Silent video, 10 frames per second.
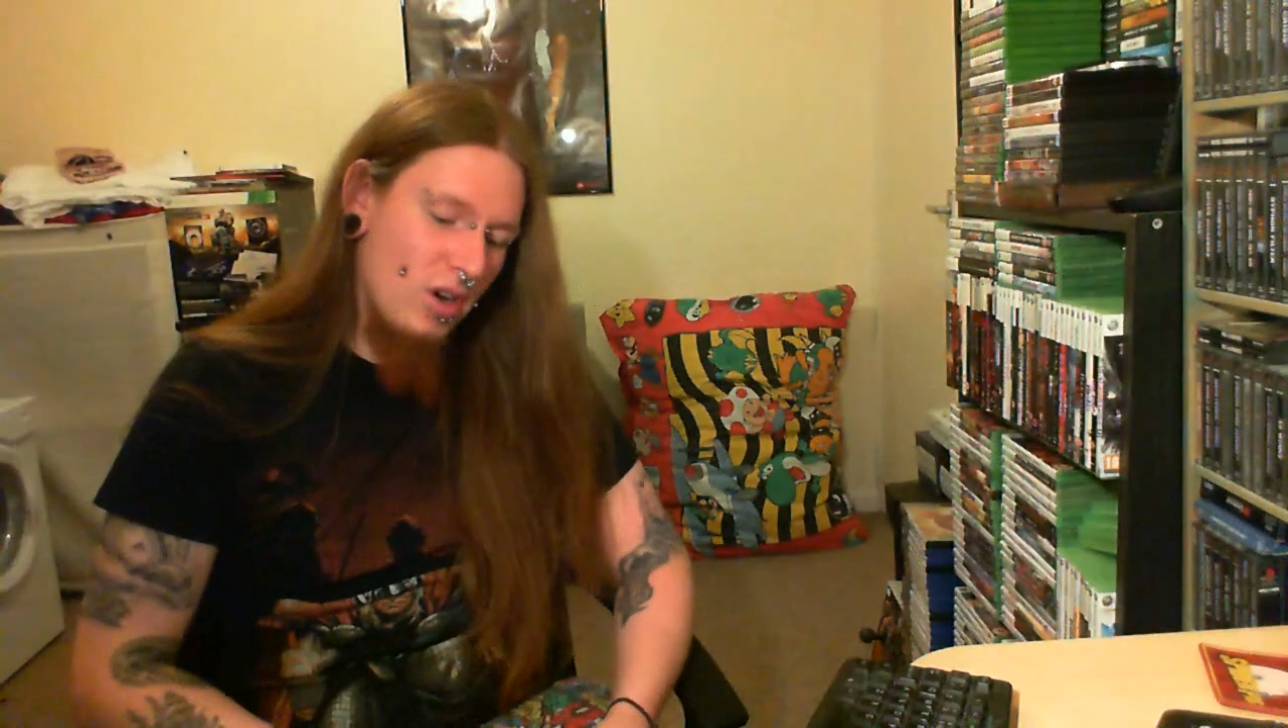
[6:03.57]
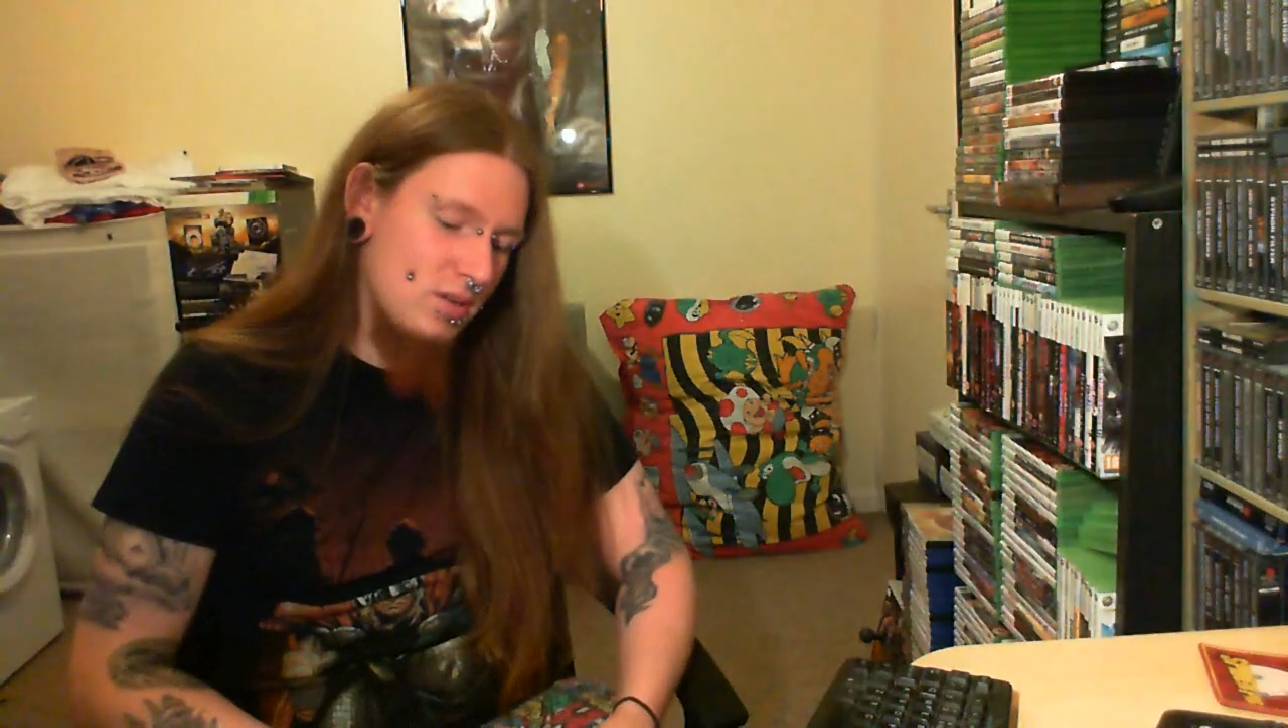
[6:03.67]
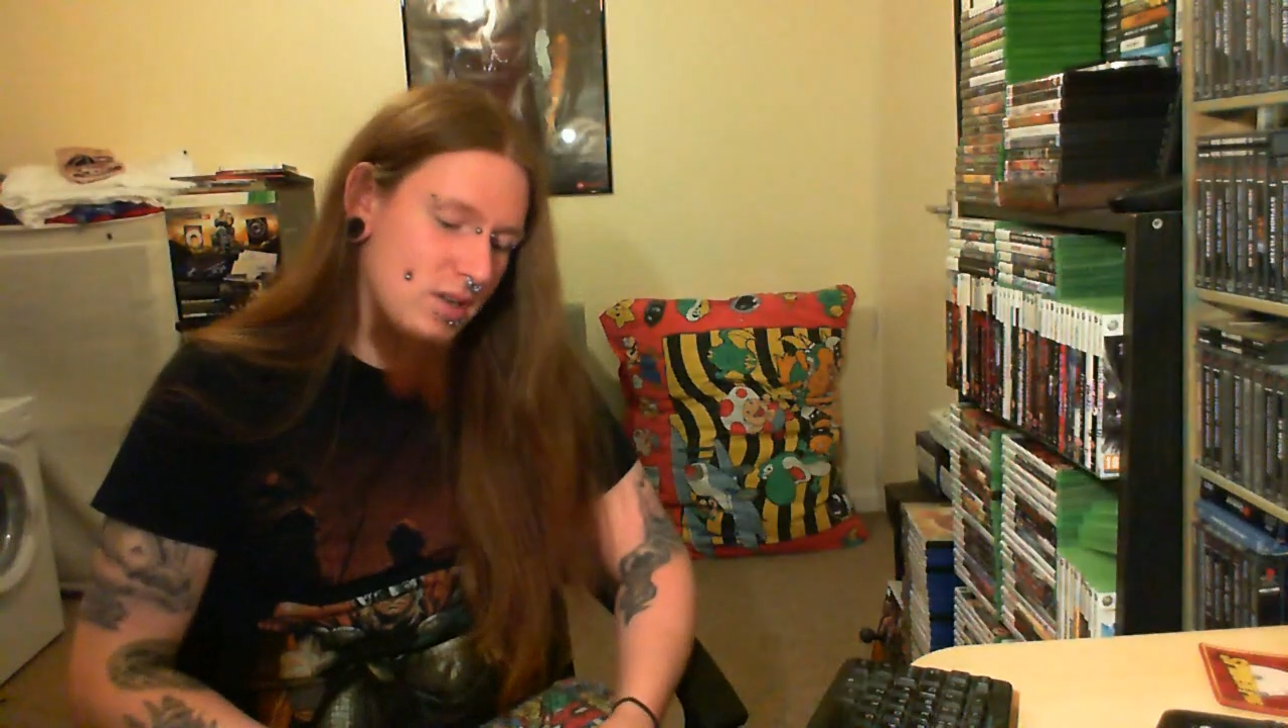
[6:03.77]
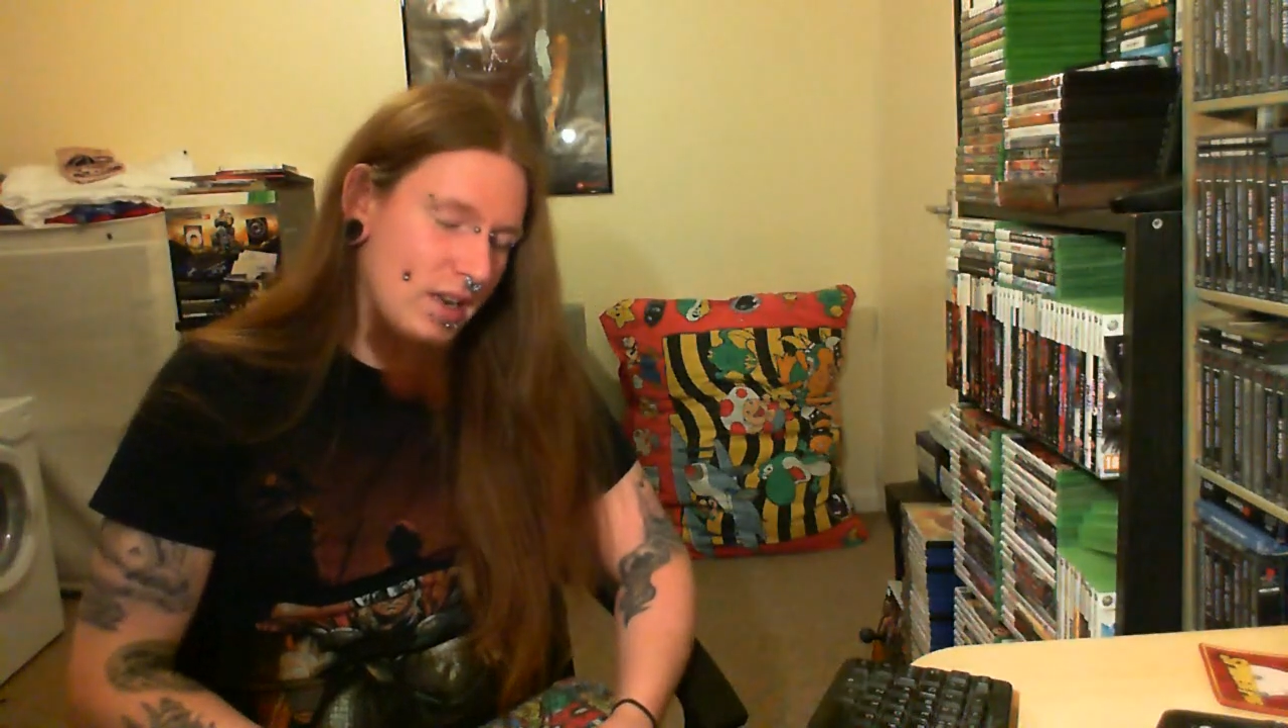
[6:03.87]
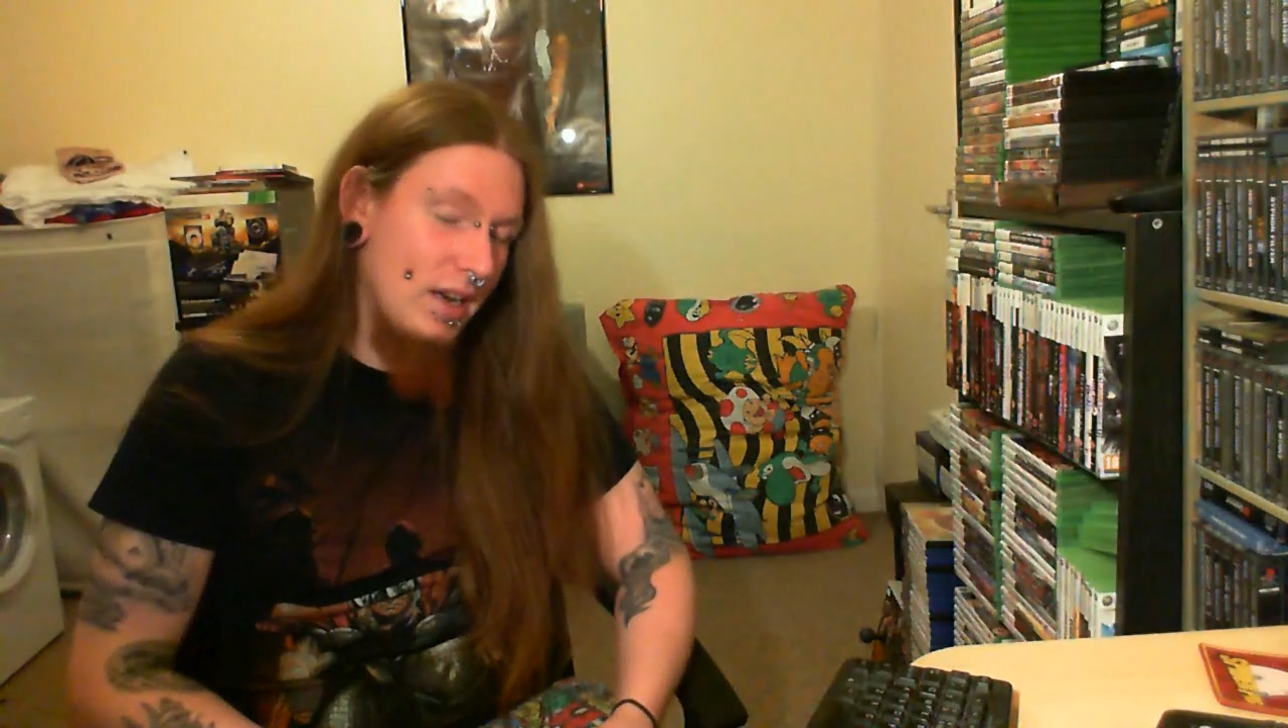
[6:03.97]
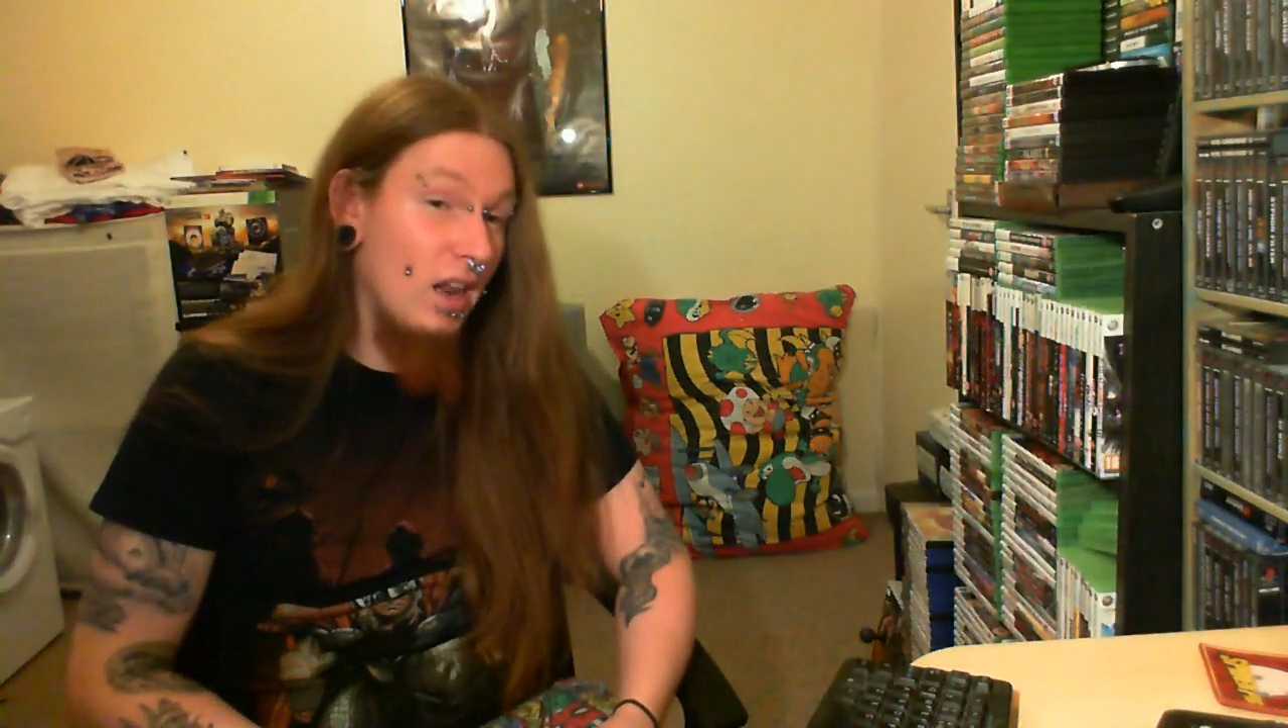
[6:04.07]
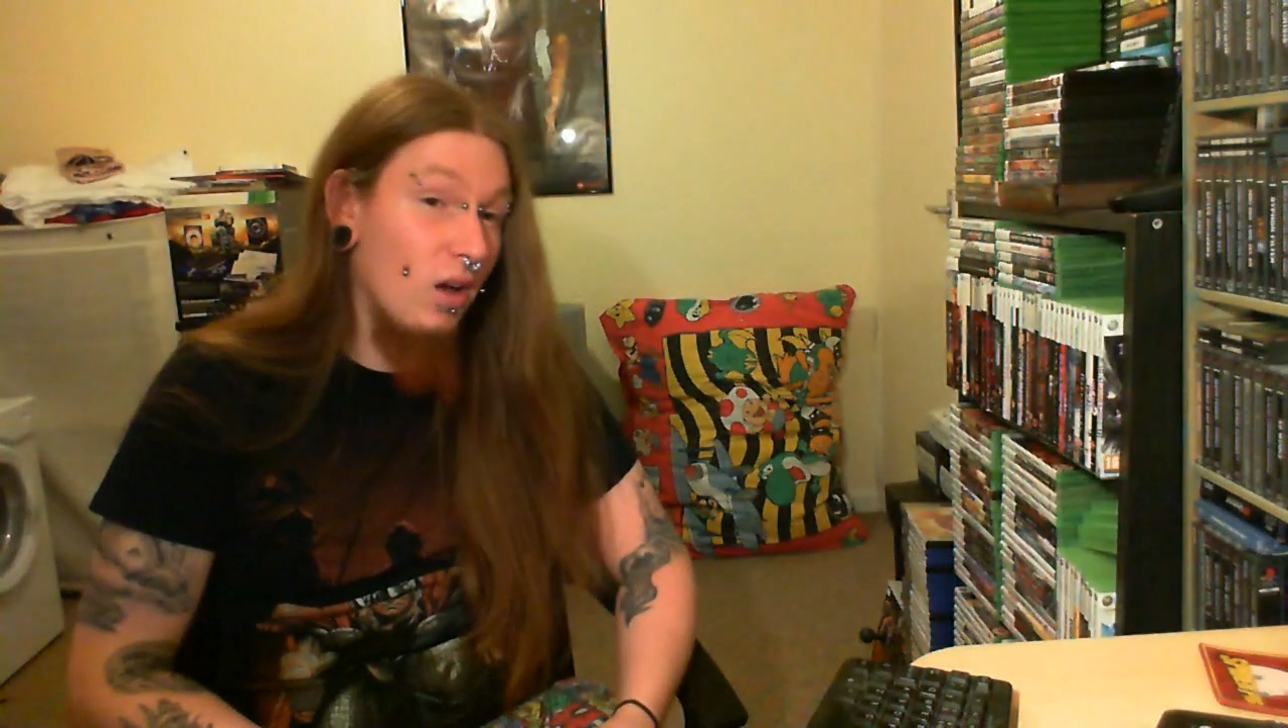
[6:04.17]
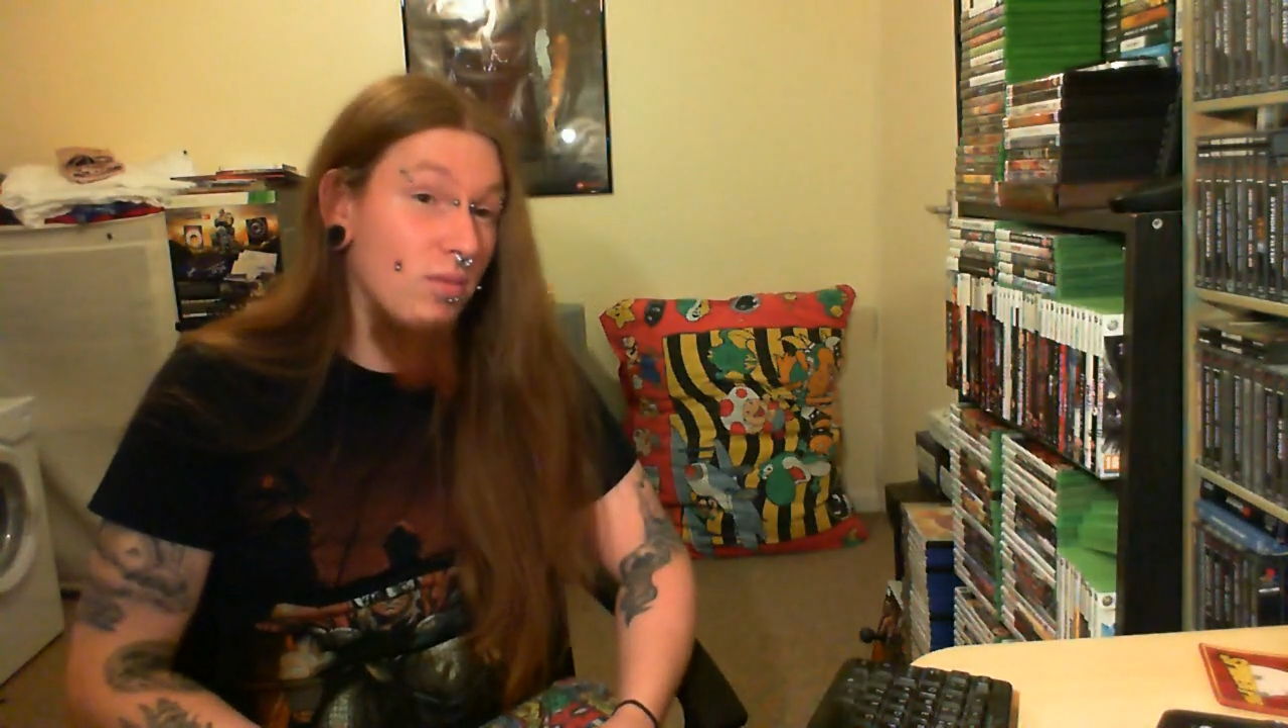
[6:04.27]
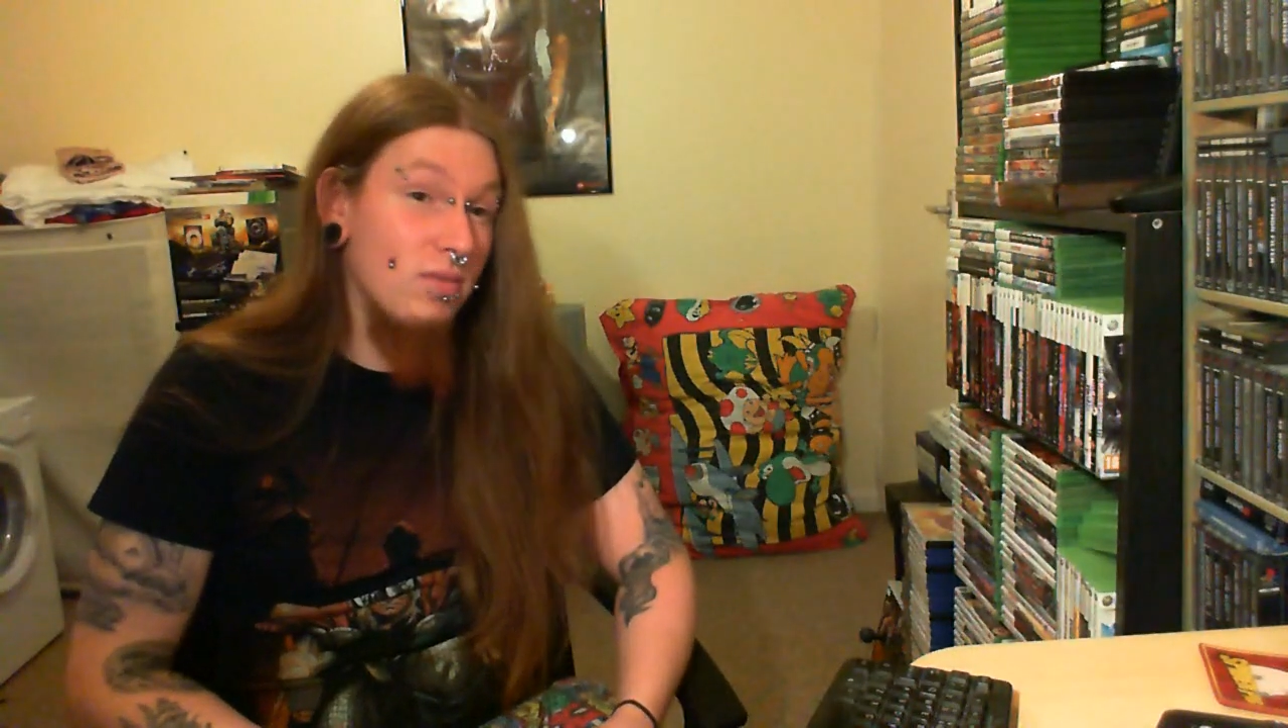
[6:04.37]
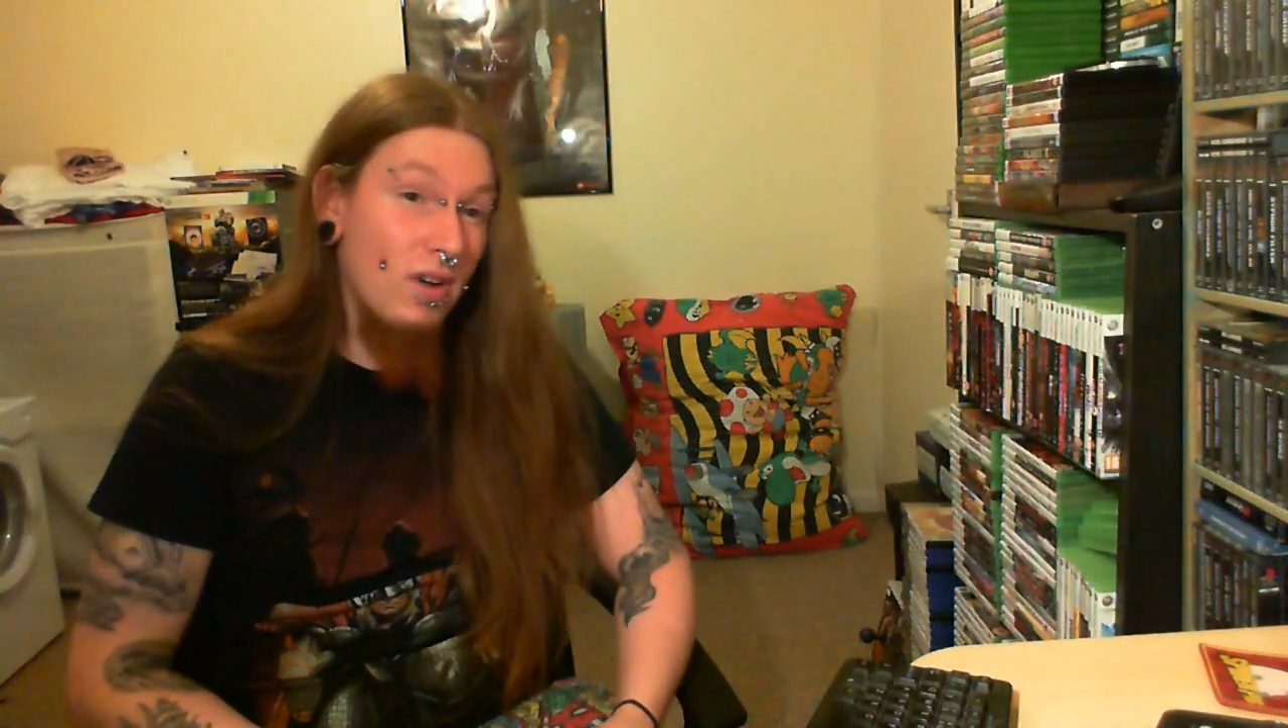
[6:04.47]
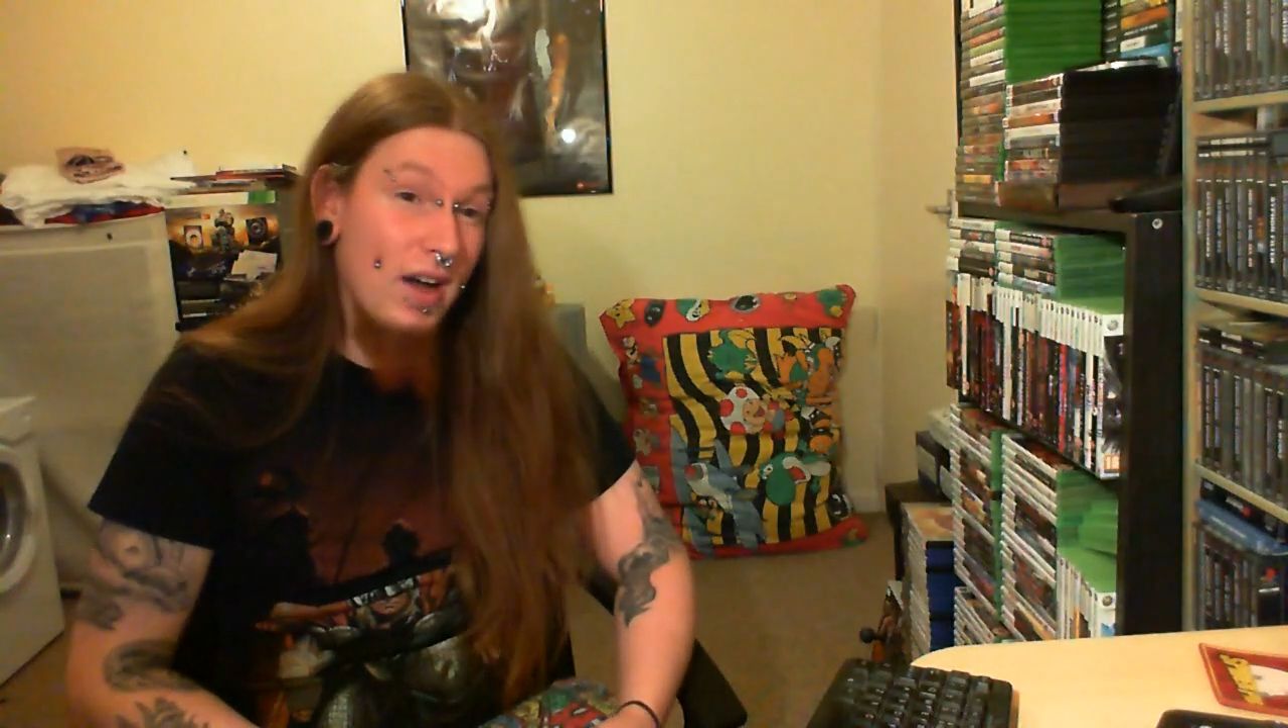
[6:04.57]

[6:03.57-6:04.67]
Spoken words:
I absolutely love.